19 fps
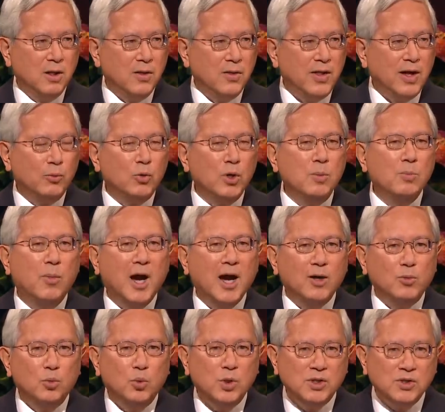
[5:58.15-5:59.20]
that we
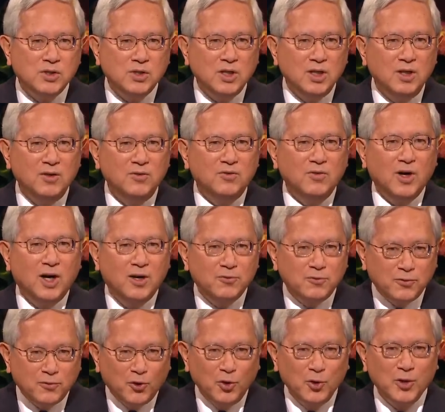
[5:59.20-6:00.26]
might receive a
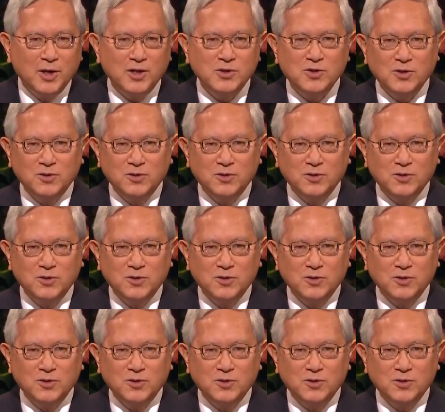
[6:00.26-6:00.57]
fullness